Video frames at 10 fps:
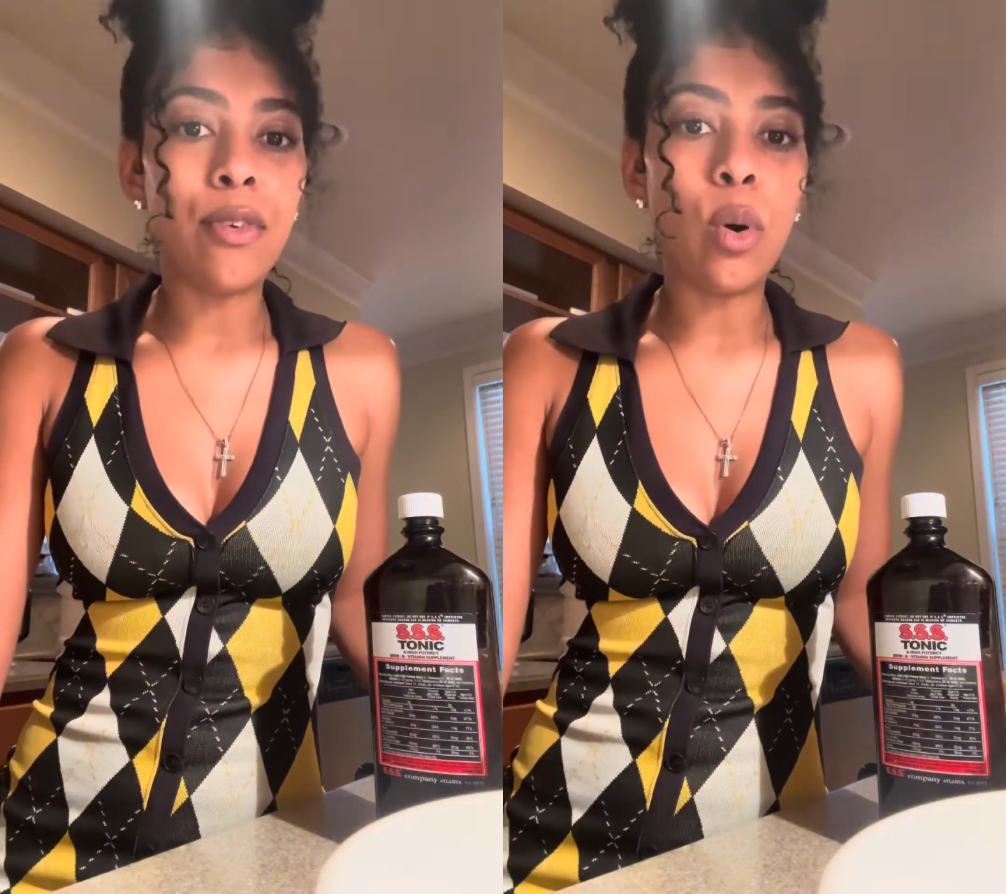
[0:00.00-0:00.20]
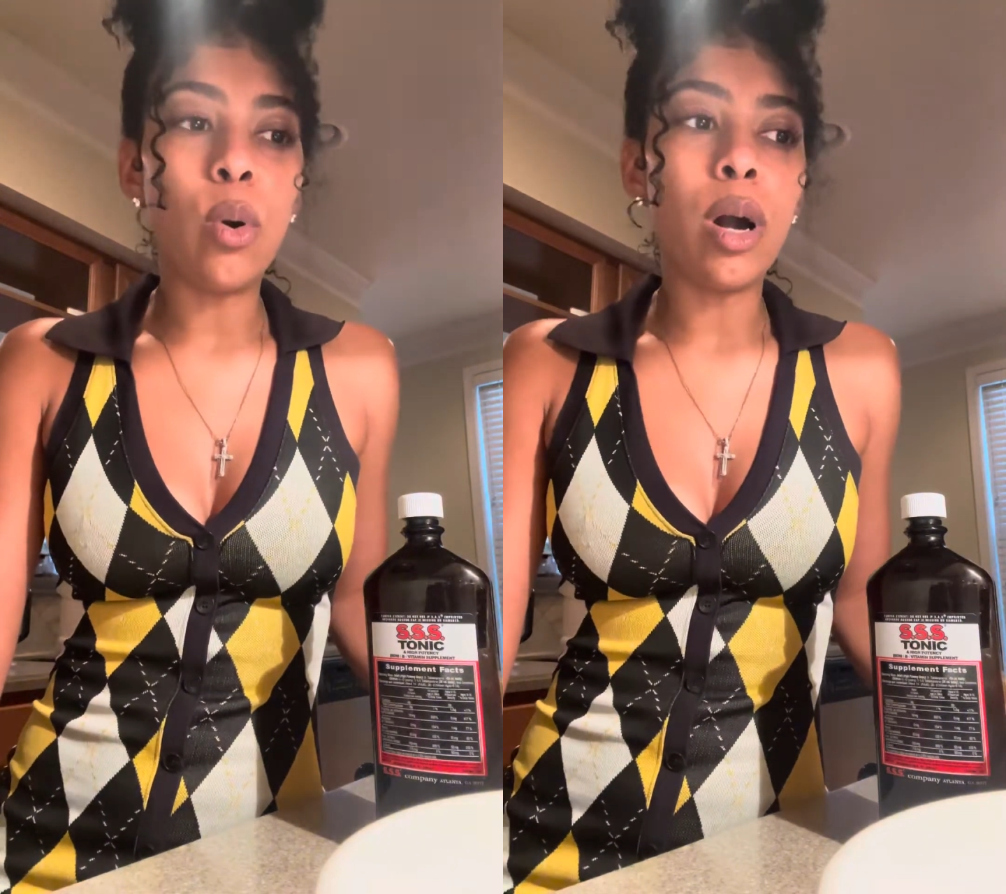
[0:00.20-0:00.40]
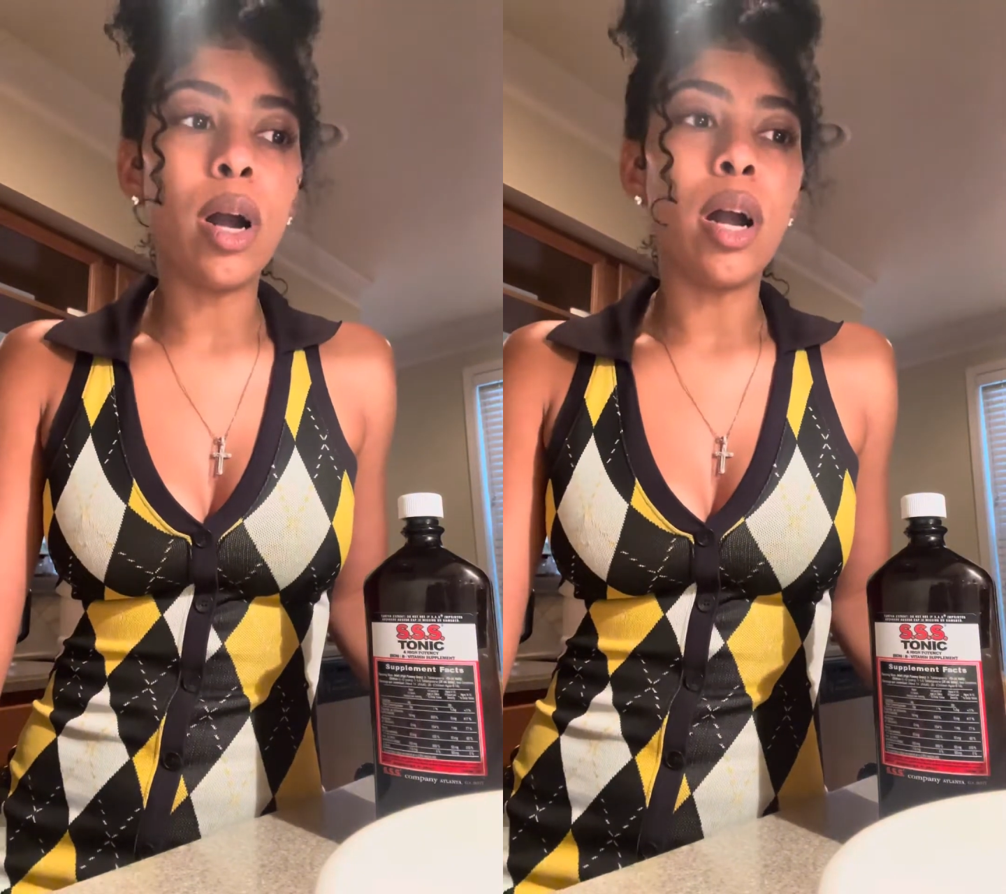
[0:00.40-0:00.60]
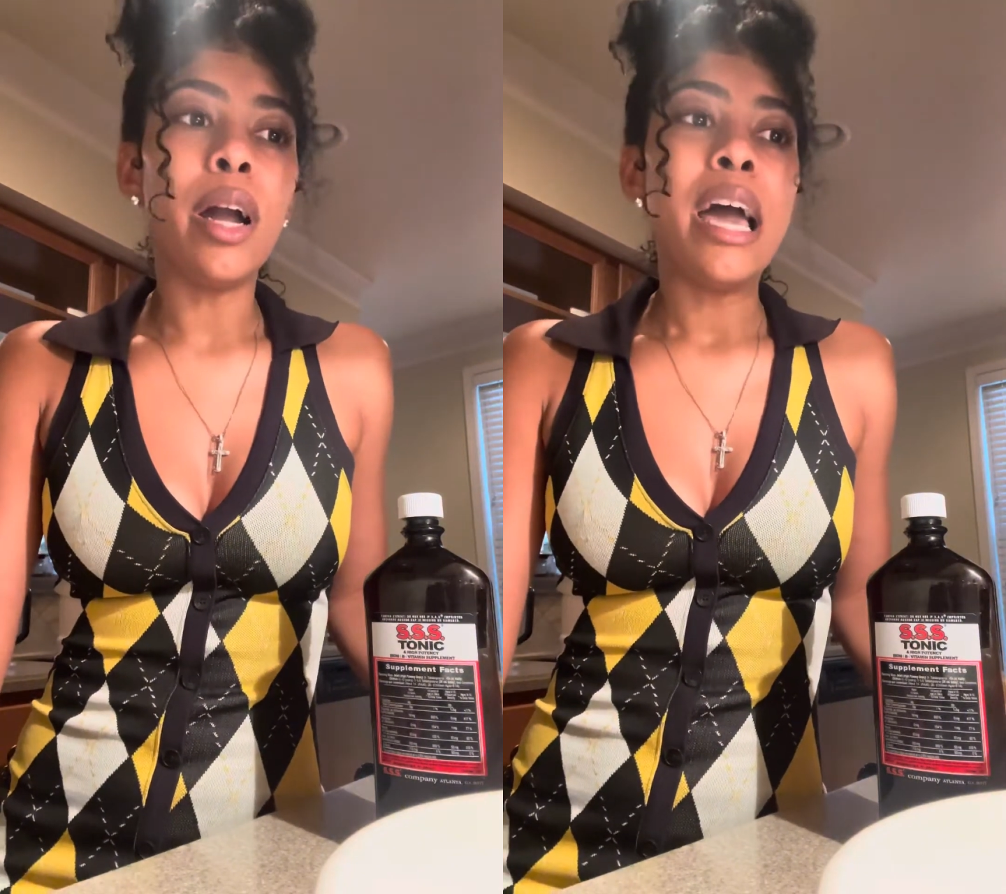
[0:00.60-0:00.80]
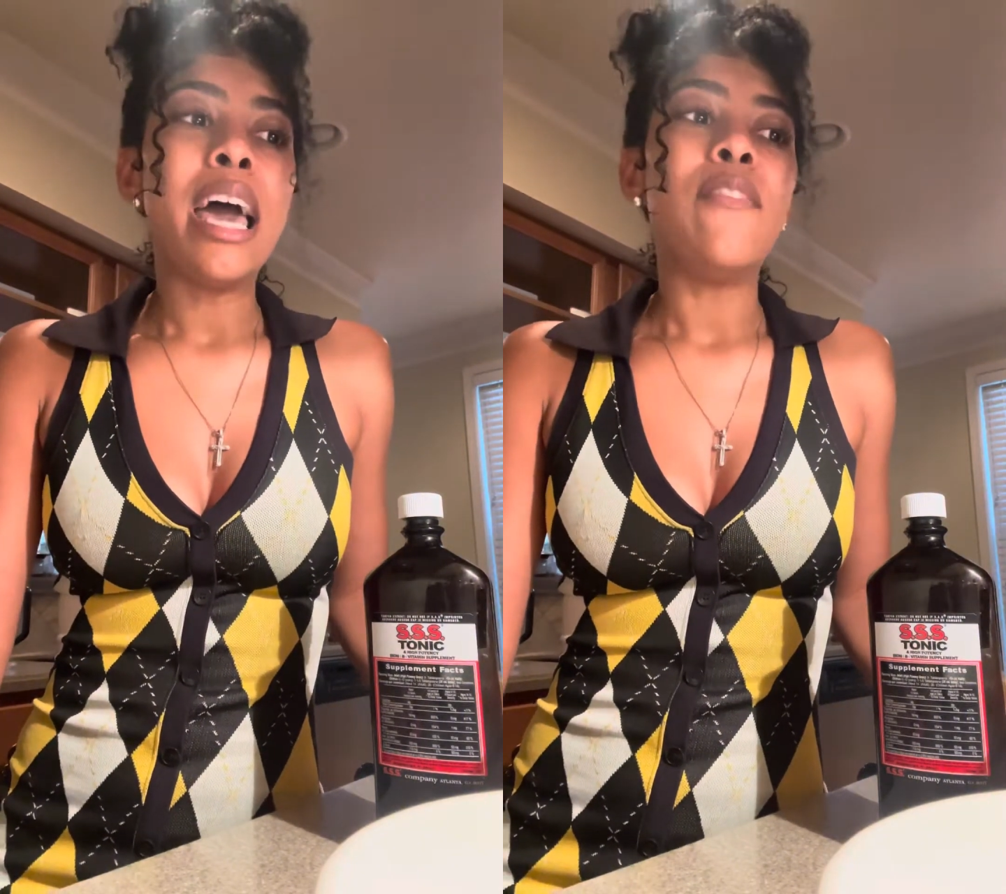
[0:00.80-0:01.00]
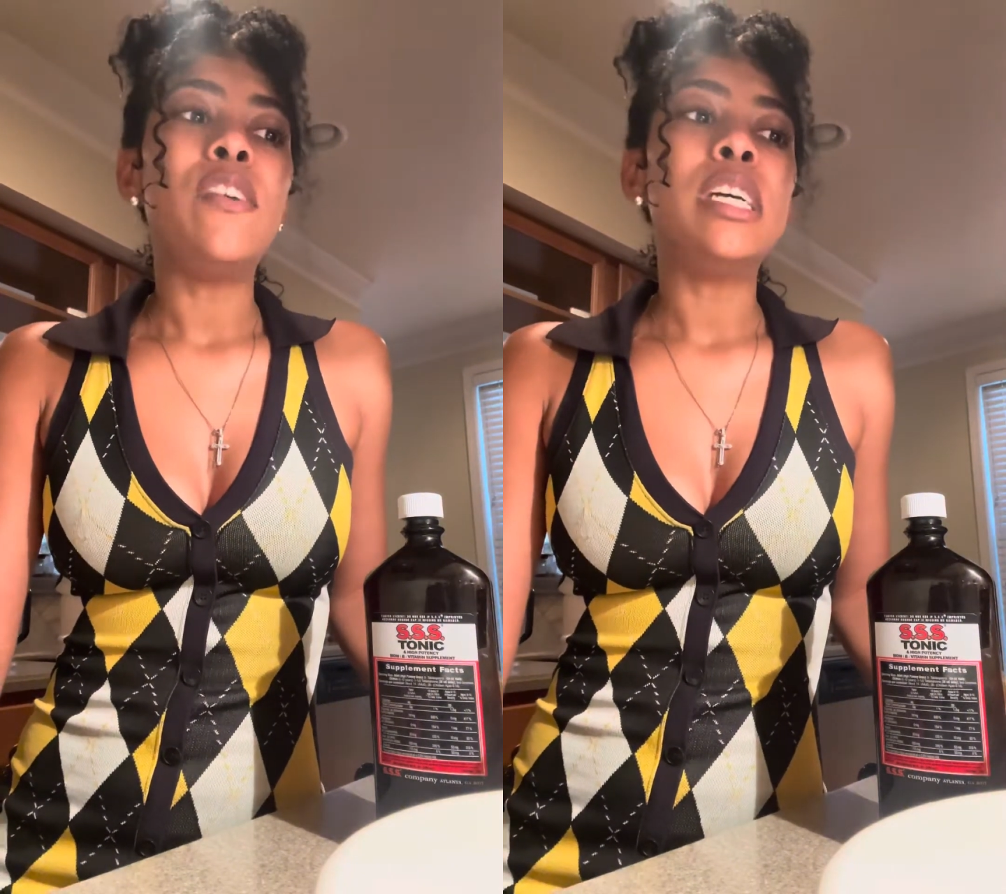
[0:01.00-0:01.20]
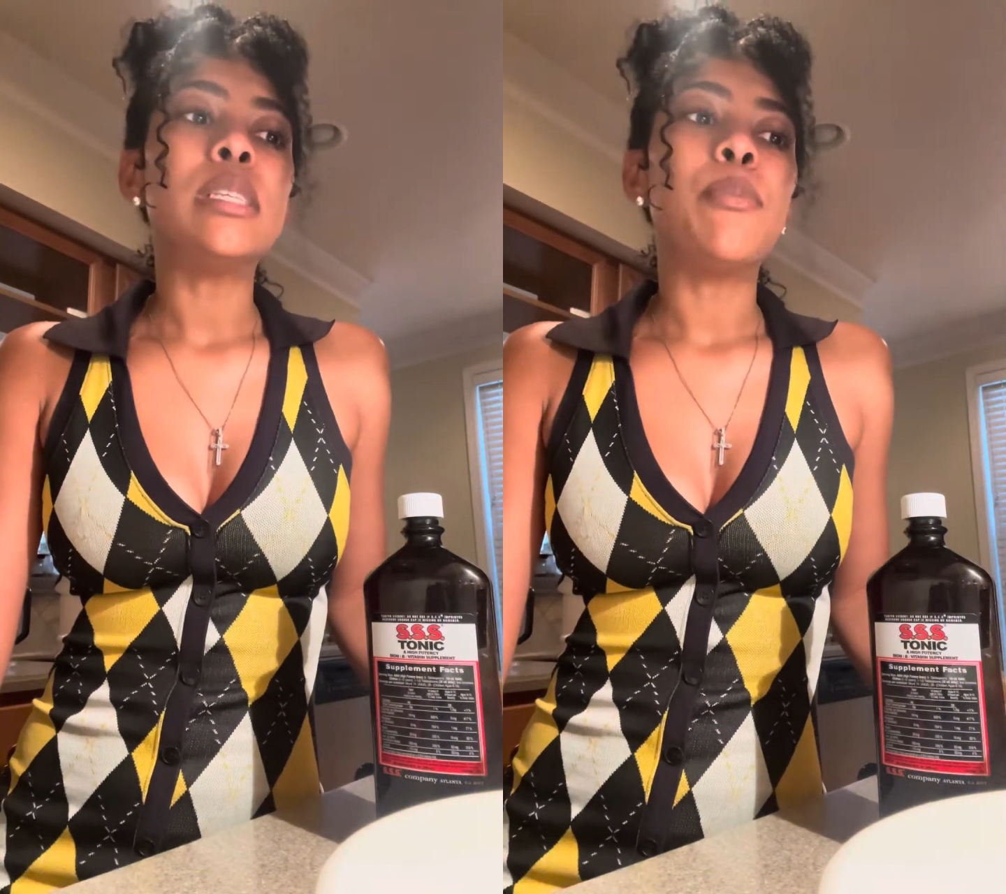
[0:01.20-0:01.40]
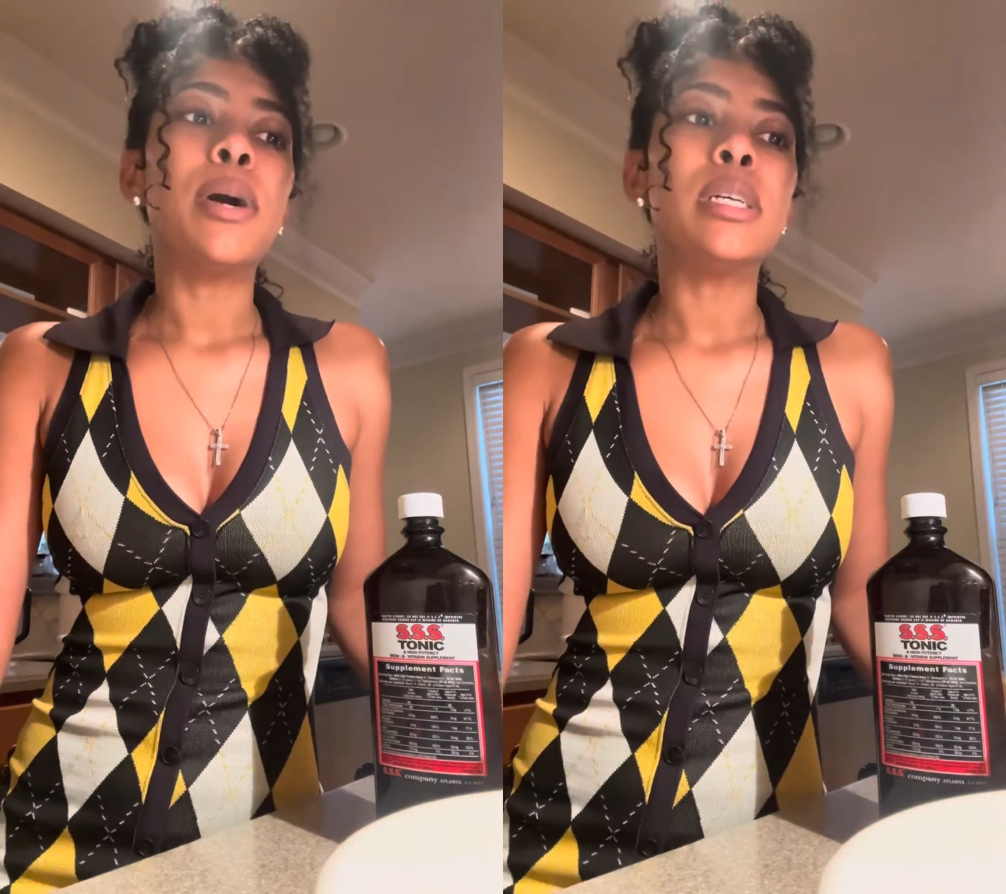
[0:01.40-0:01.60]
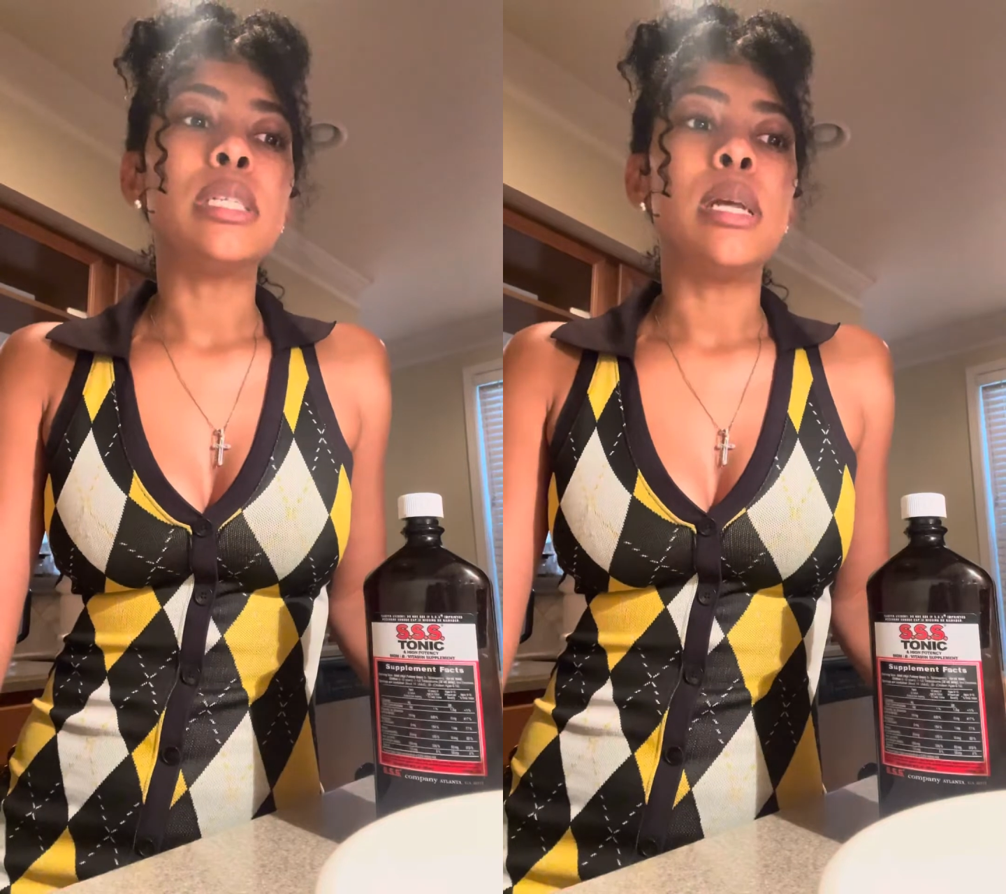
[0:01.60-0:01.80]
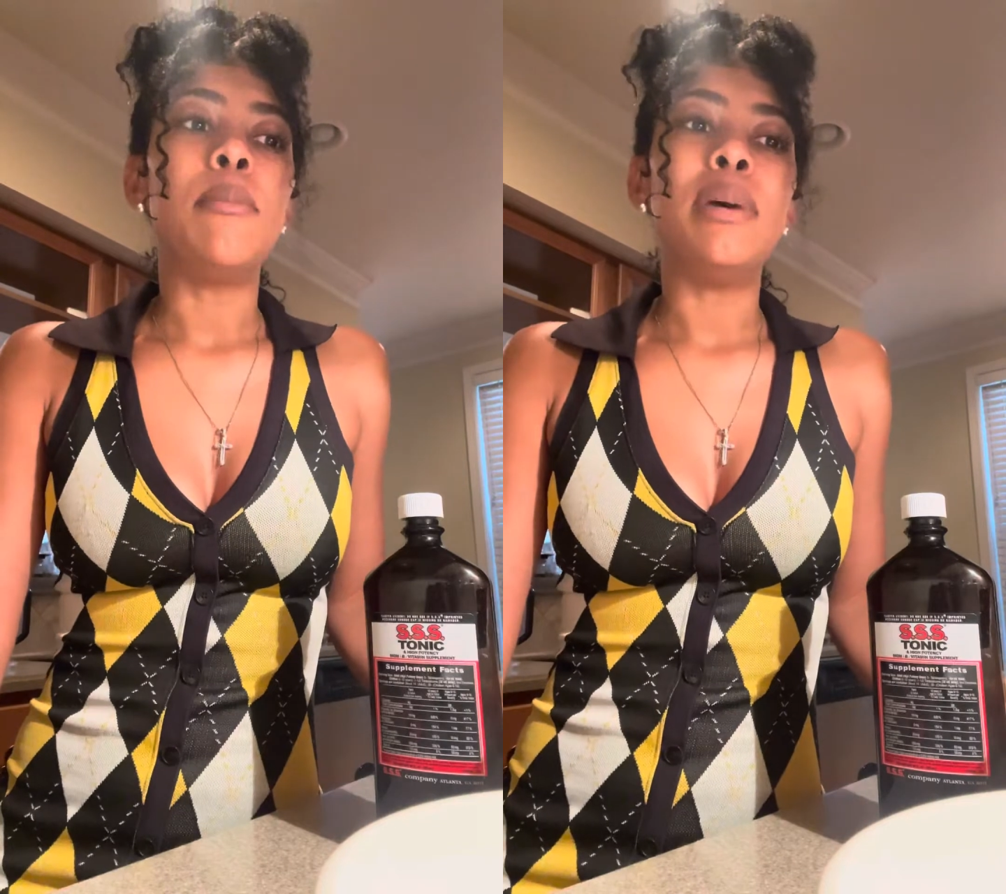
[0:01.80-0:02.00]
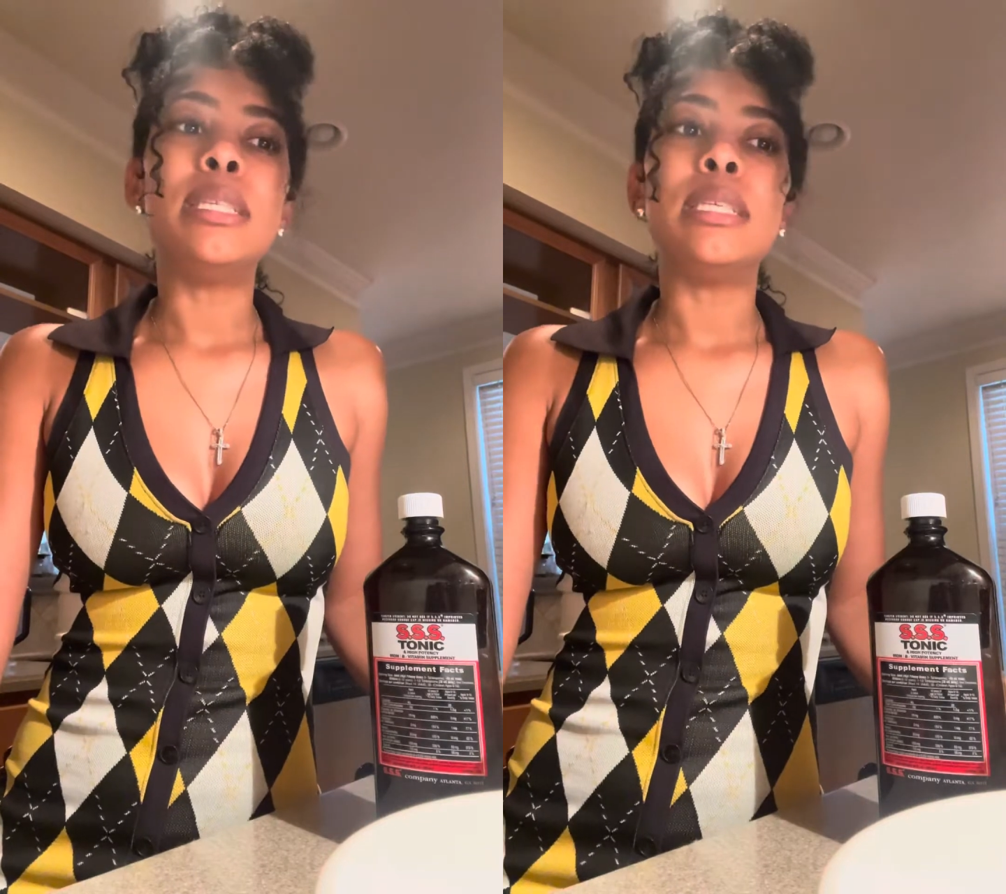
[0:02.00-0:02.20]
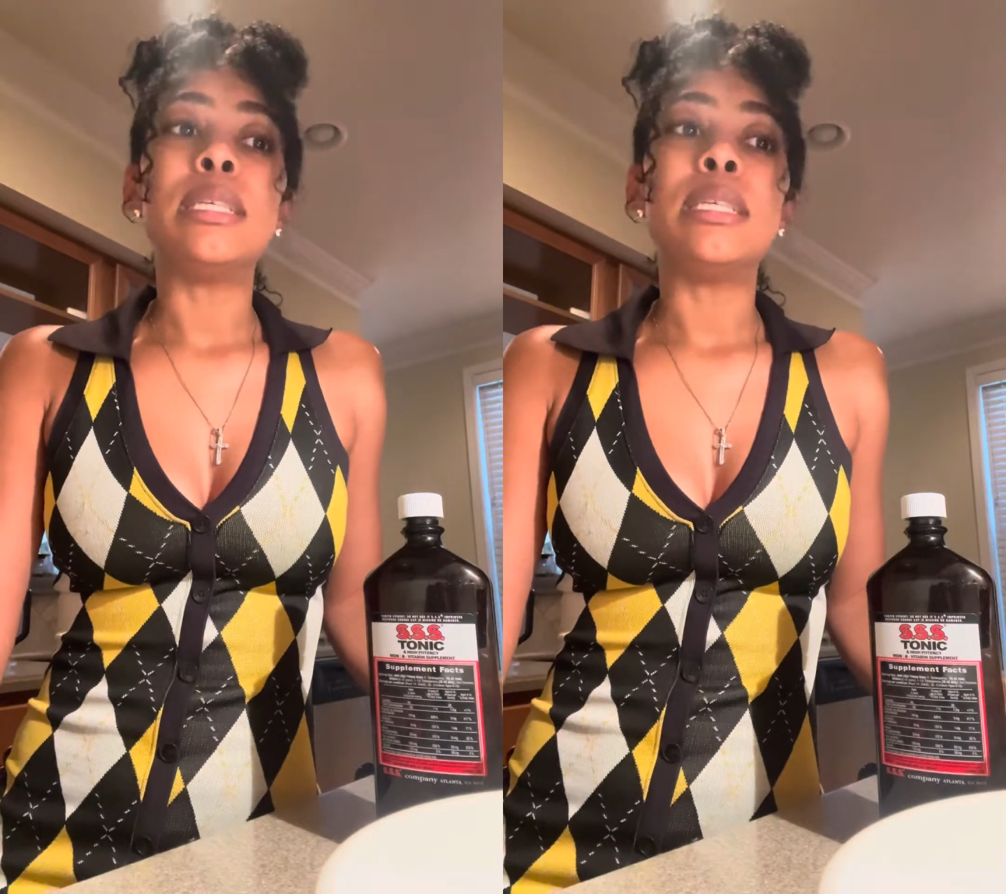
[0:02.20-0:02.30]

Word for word: Or if it is a person in business,